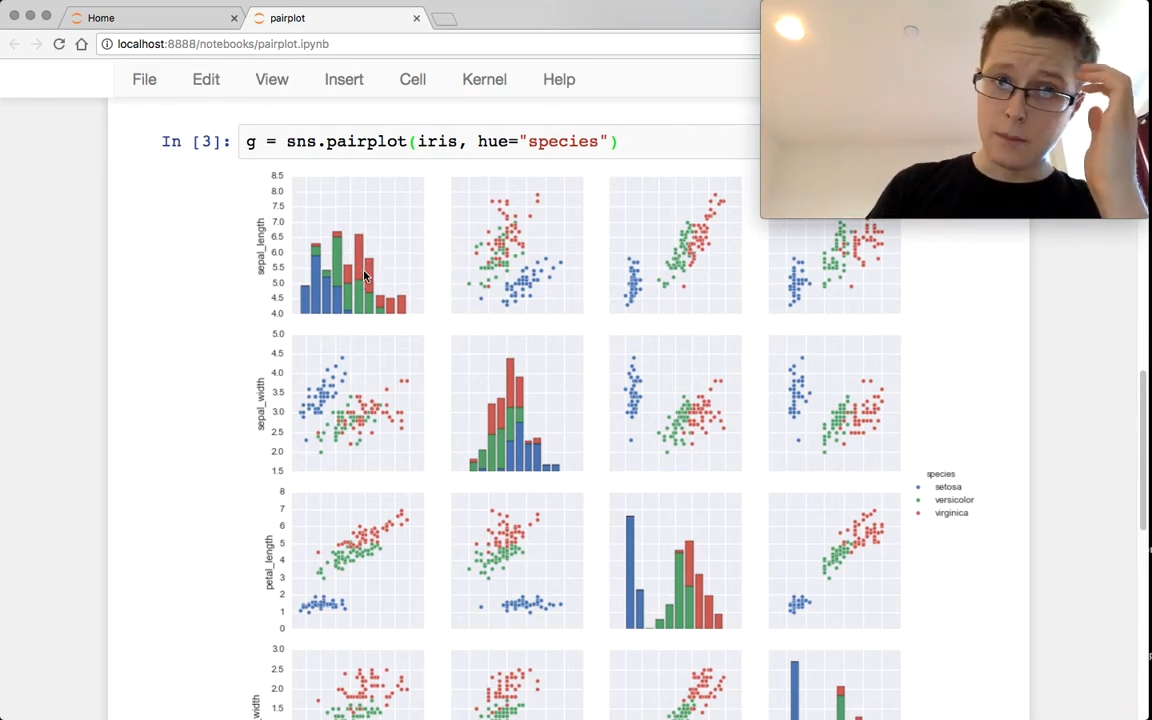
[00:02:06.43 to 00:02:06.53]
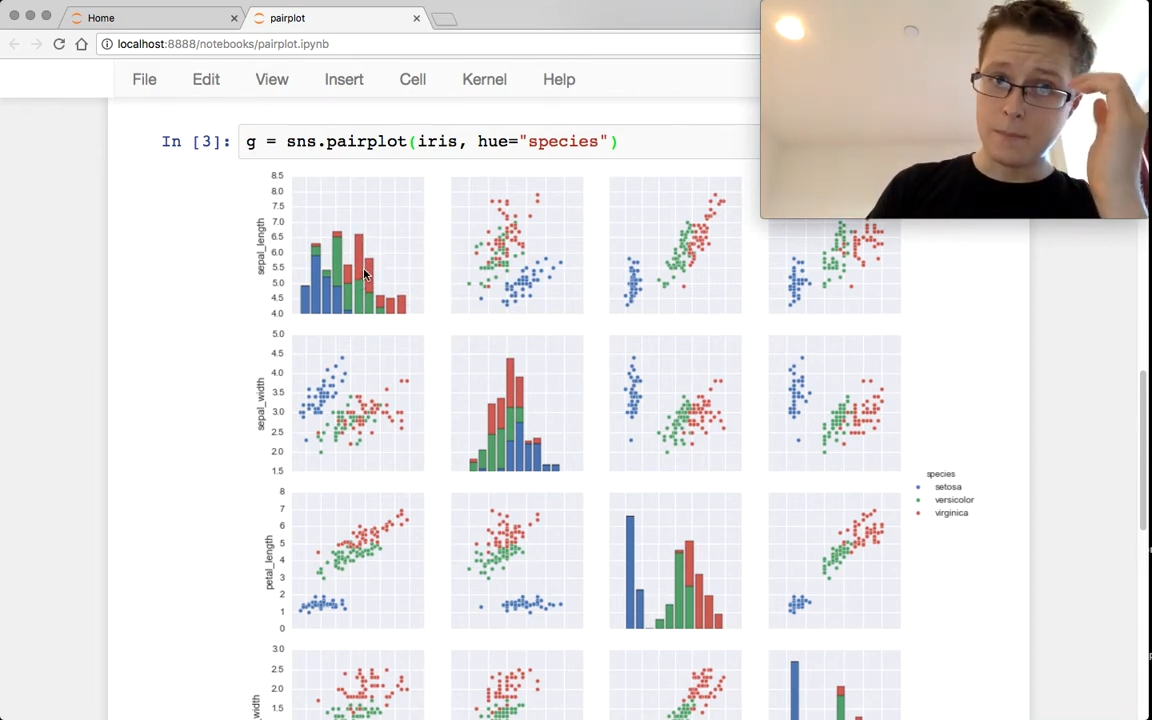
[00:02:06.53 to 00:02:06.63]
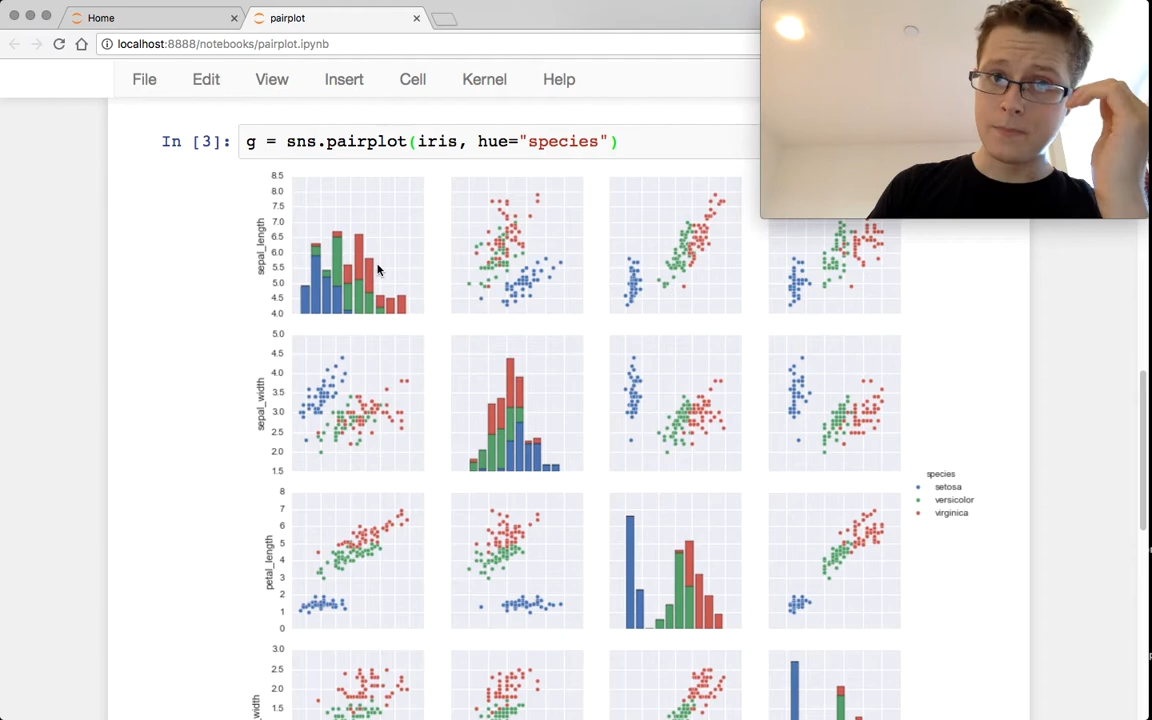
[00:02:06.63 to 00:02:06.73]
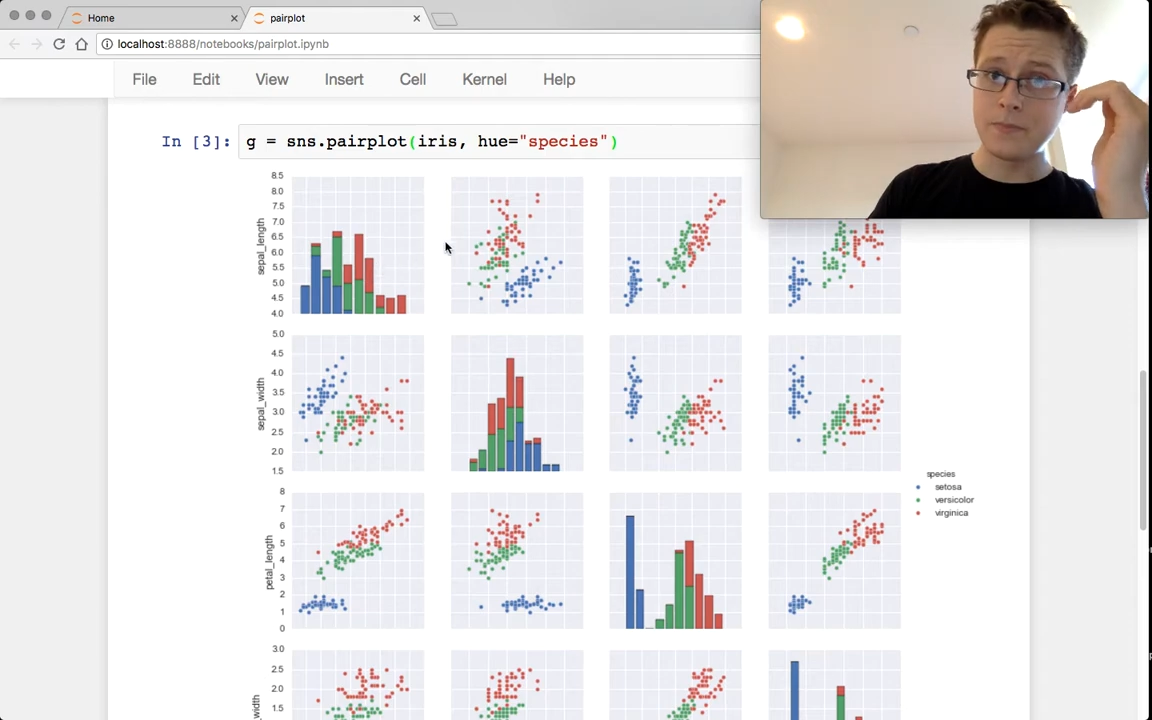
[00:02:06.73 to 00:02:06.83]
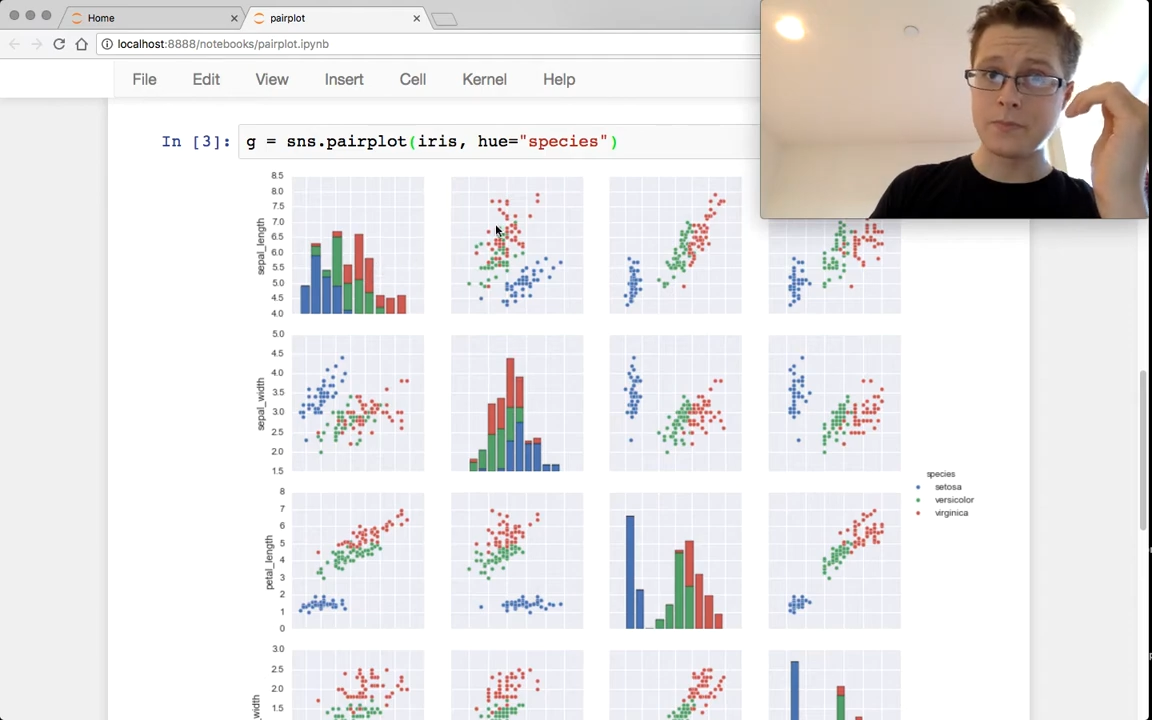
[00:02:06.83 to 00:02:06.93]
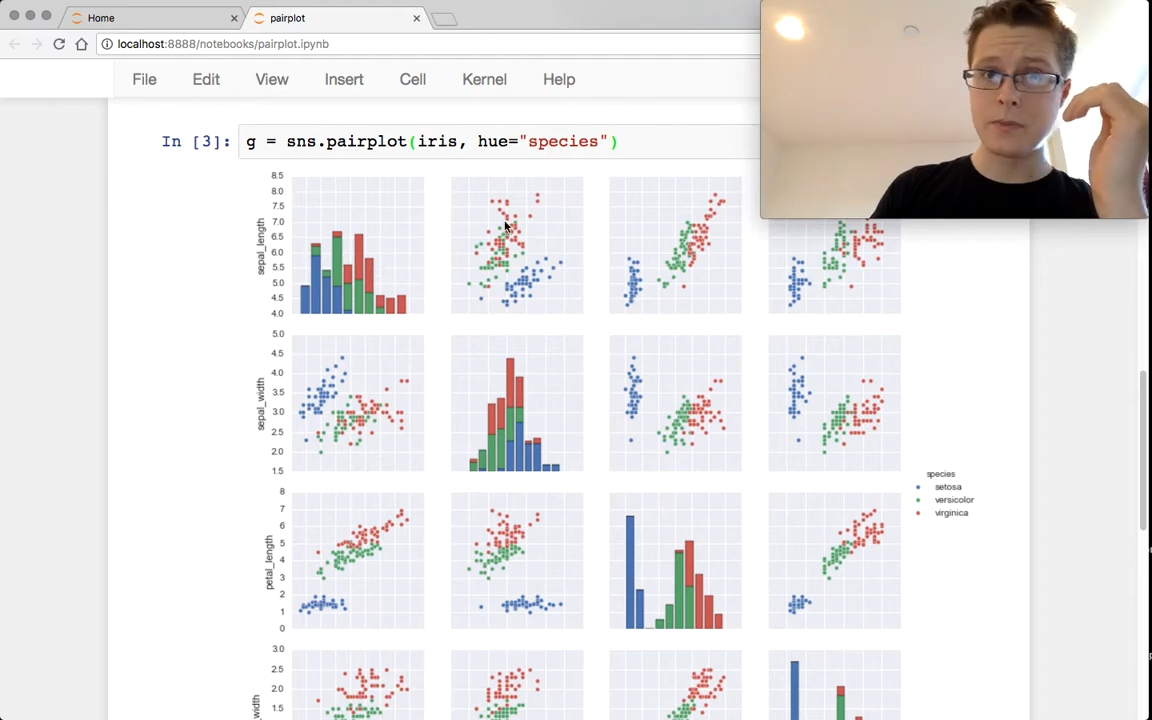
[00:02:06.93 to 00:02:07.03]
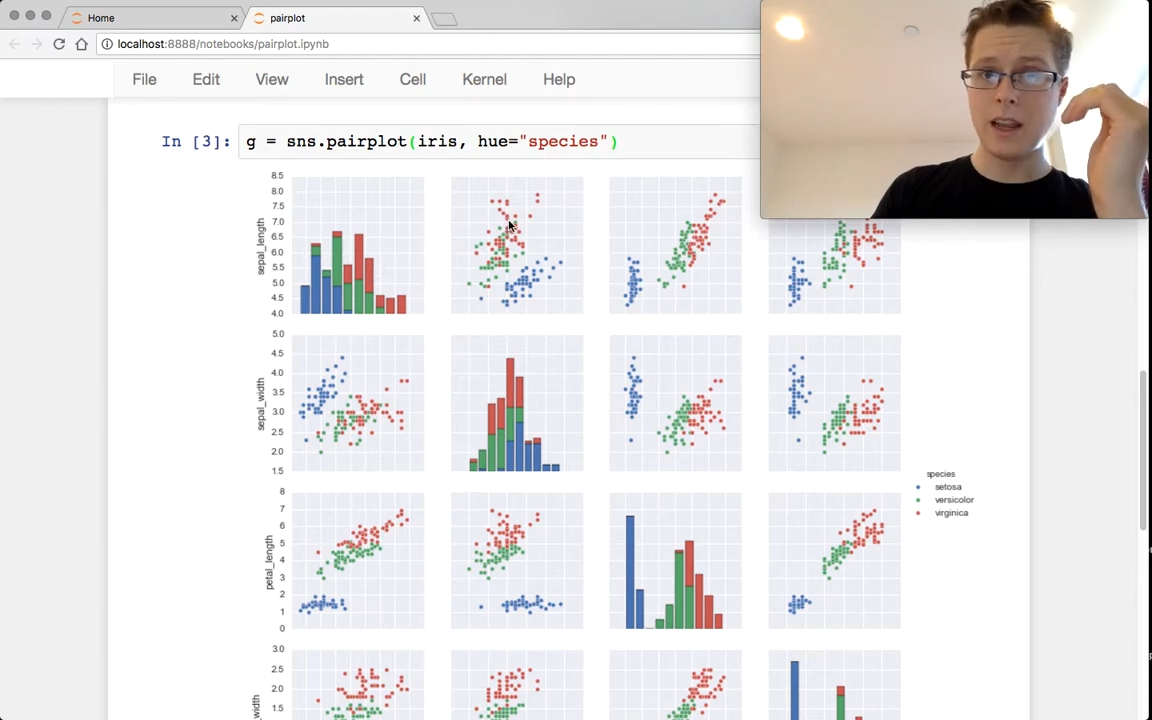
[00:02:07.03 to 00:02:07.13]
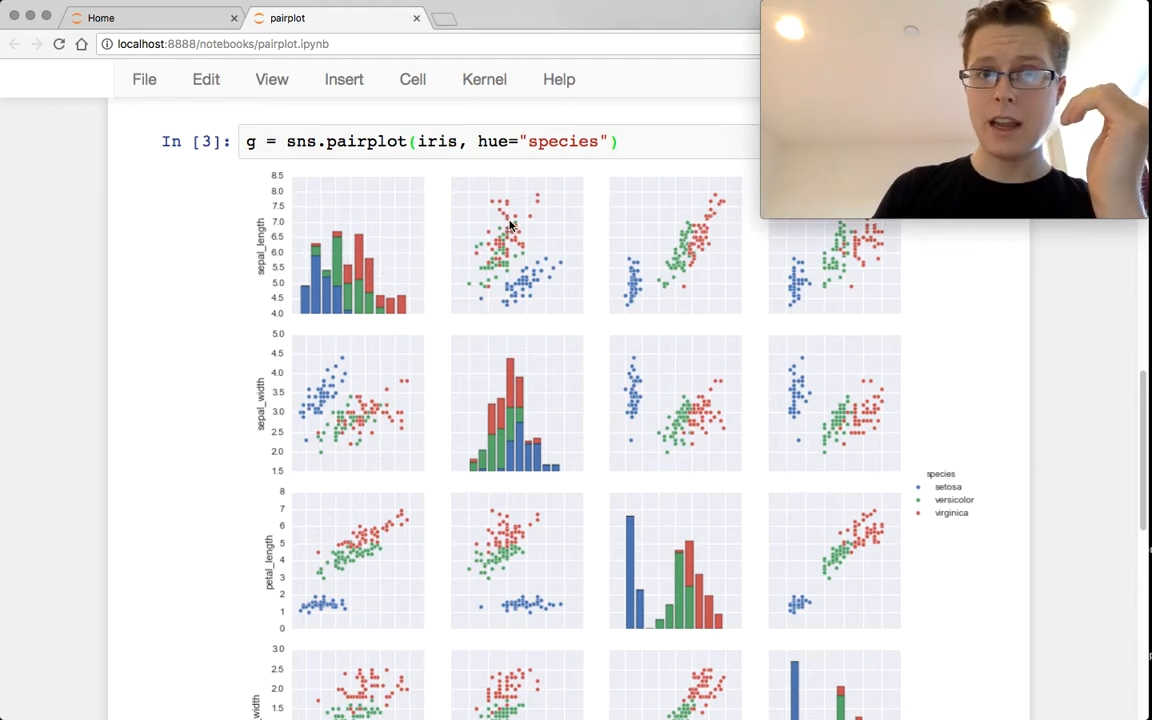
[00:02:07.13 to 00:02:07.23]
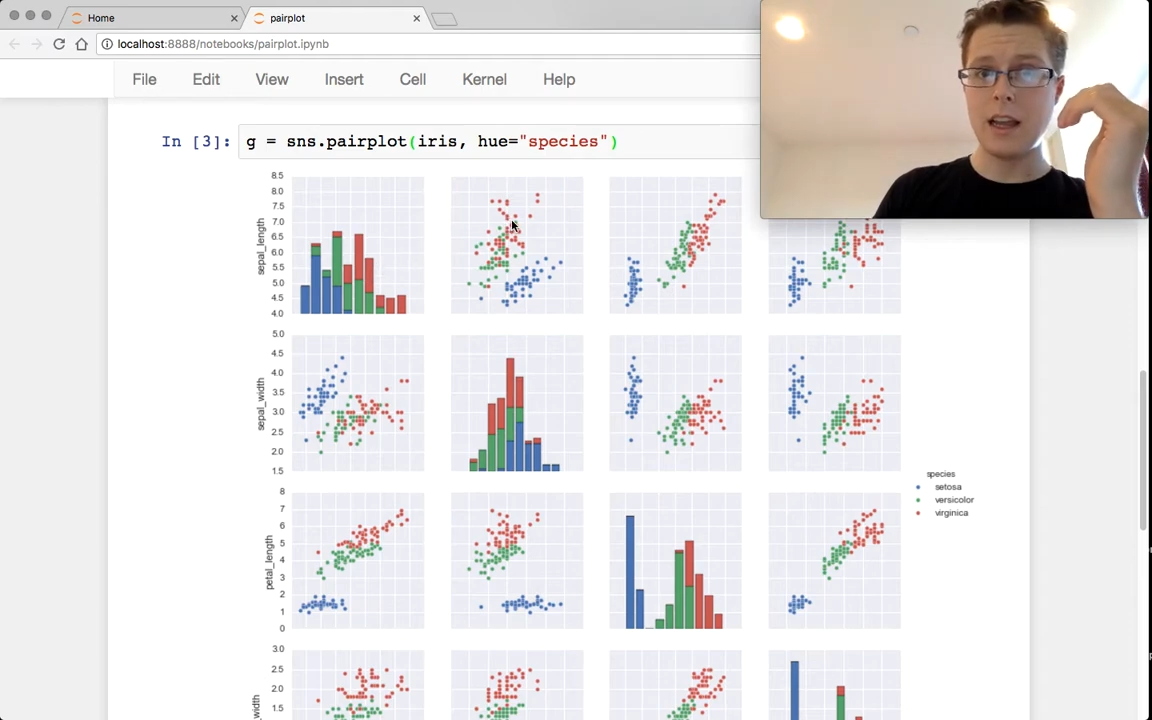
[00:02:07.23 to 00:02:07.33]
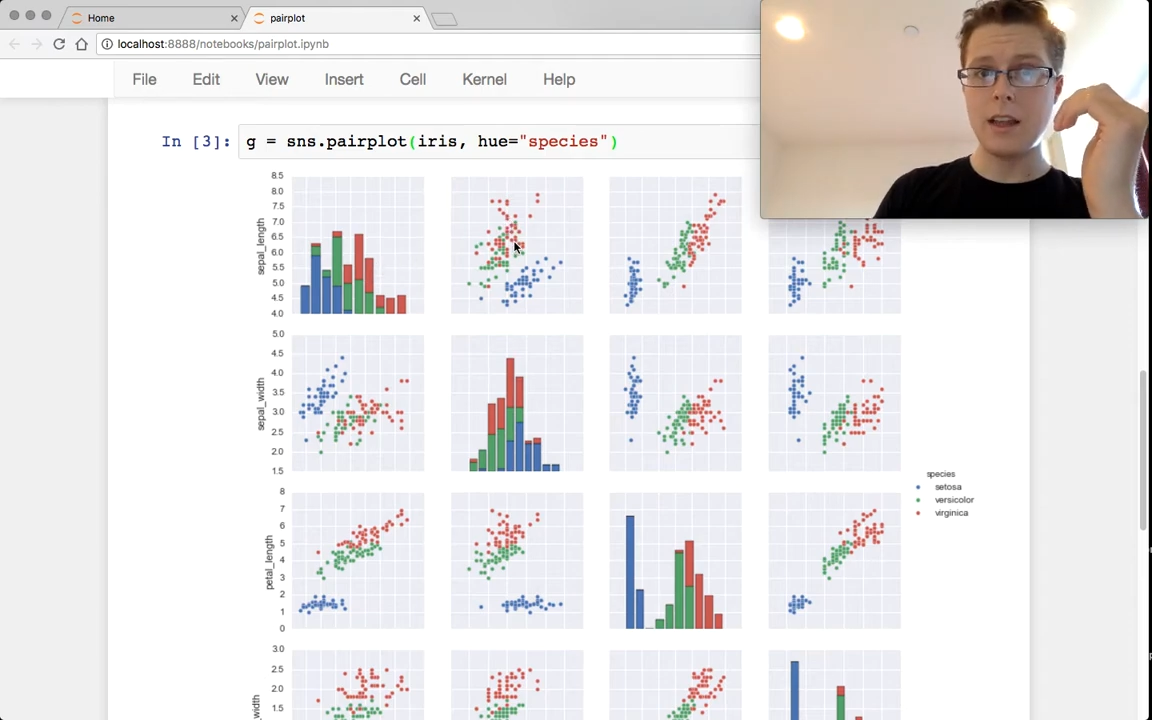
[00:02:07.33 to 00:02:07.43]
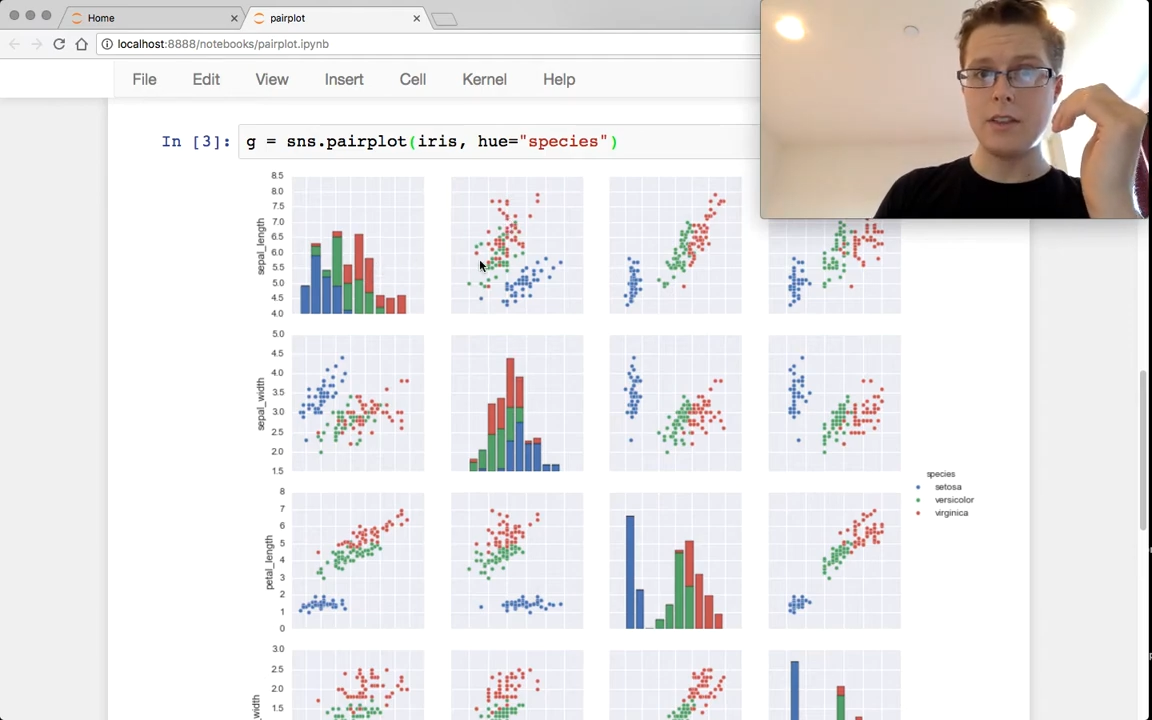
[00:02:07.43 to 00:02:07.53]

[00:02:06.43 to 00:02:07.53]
Um, uh,